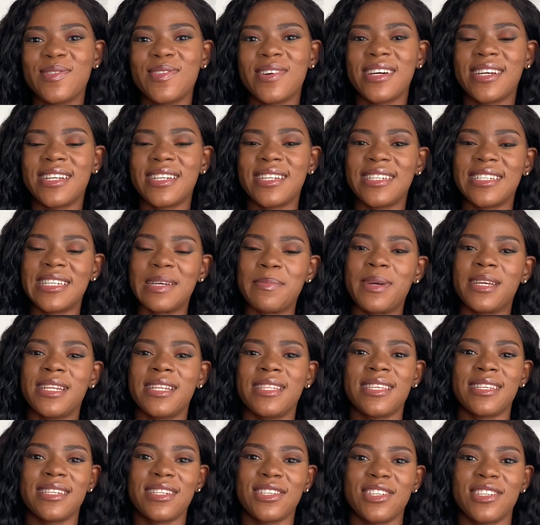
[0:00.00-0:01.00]
and I'm an
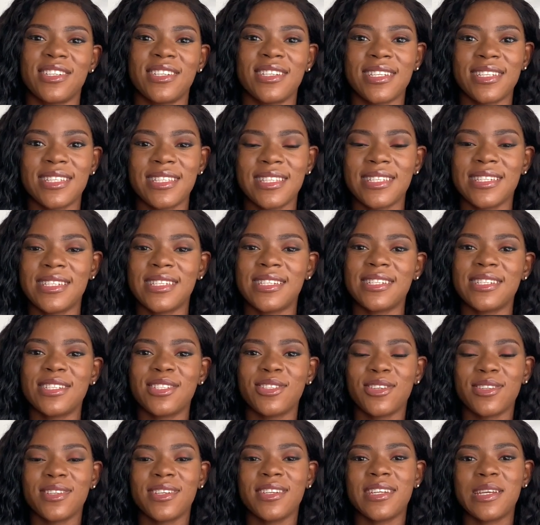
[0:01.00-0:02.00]
international student
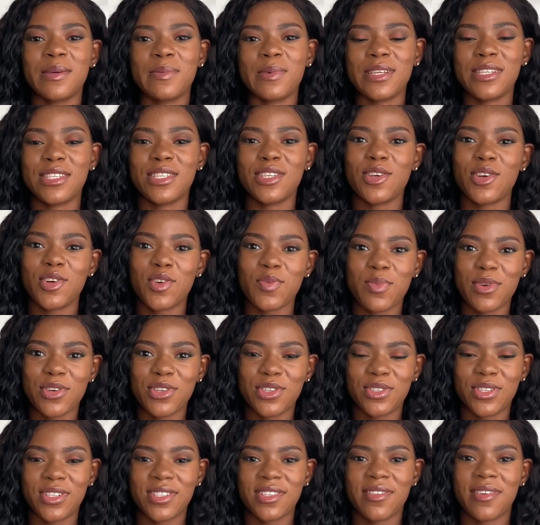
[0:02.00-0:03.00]
studying MSc
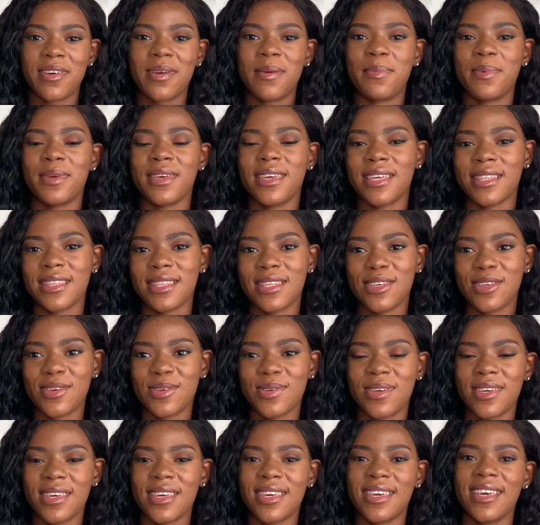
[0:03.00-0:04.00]
Occupational Therapy in the
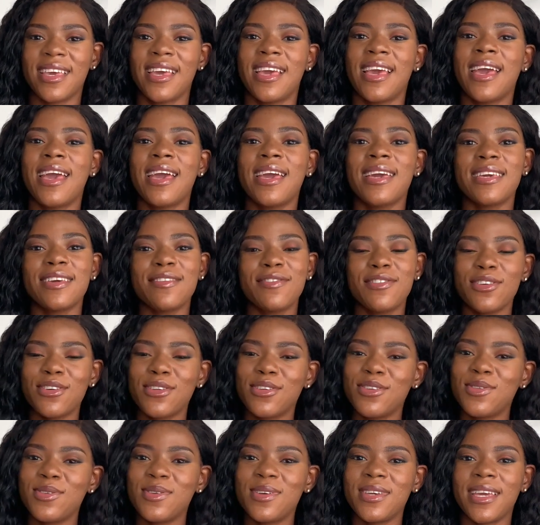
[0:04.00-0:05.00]
UK. If you're
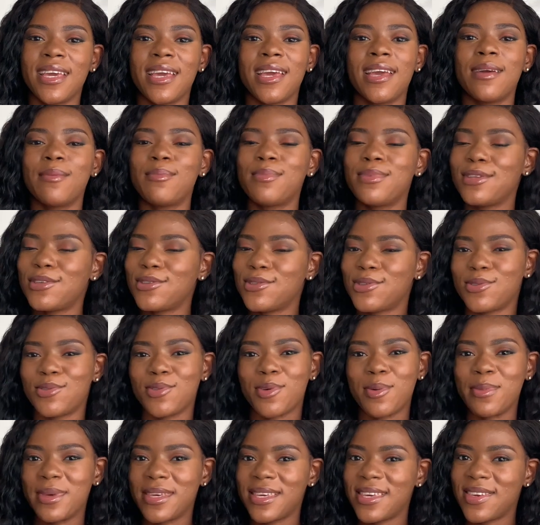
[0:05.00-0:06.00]
new here, please do not
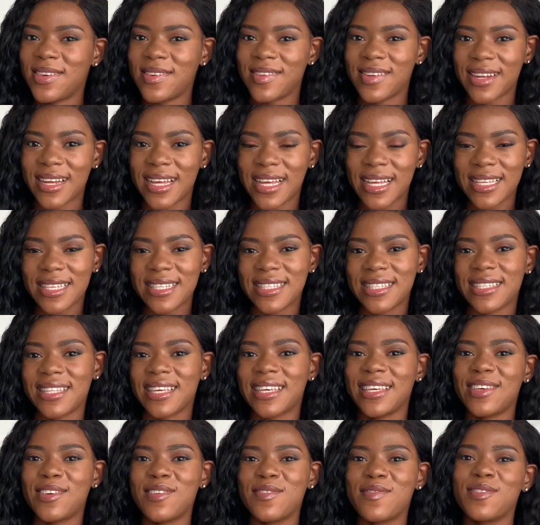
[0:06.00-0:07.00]
make it your last.
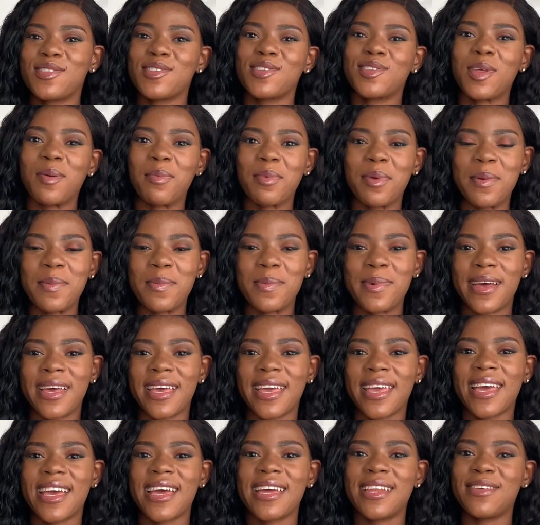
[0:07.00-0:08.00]
Thank you for stopping by
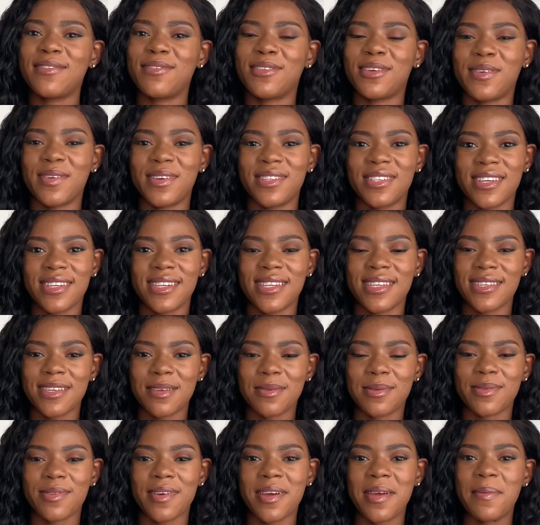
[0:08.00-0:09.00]
and if you're a returning
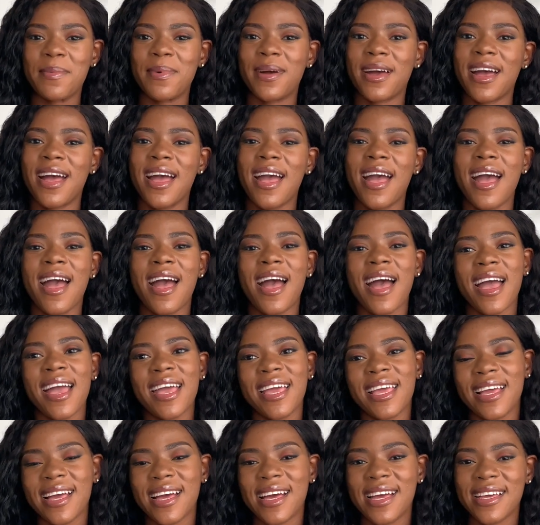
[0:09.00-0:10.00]
subscriber, hi
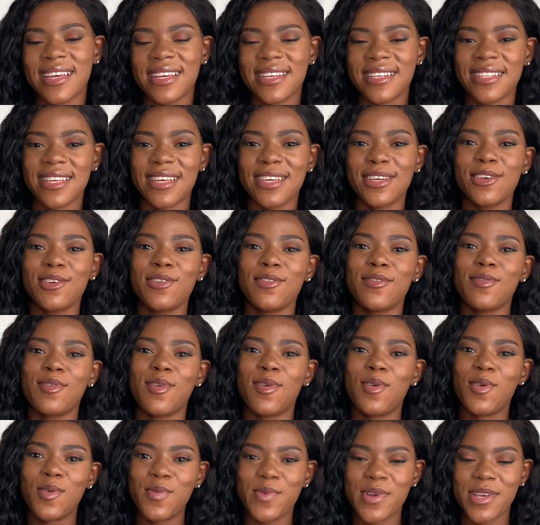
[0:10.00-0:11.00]
guys, thank you for
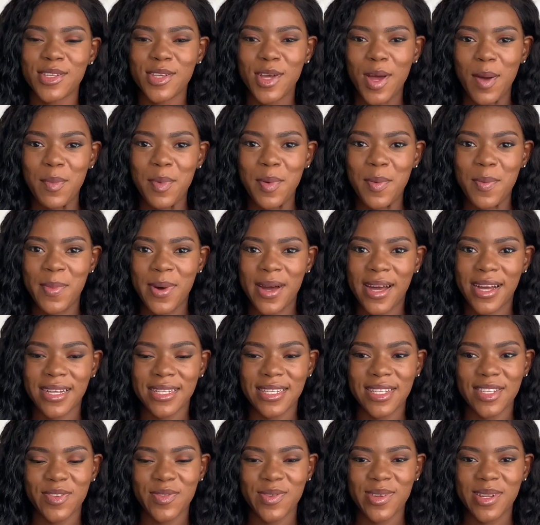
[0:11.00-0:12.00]
always coming back.
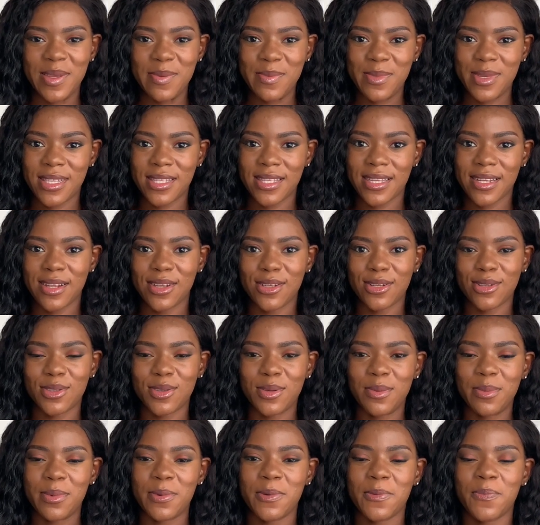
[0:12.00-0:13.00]
This really means a lot to
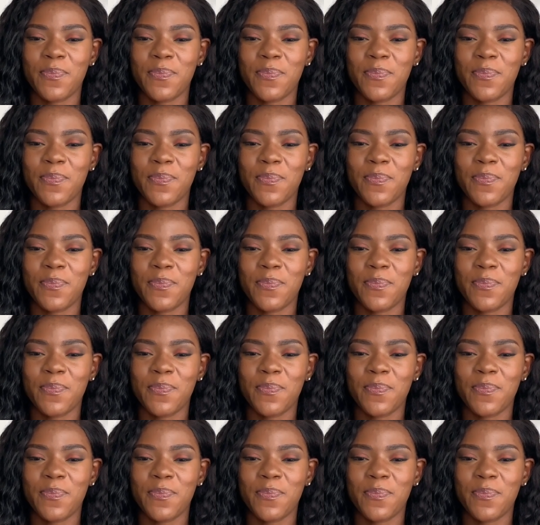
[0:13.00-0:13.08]
me.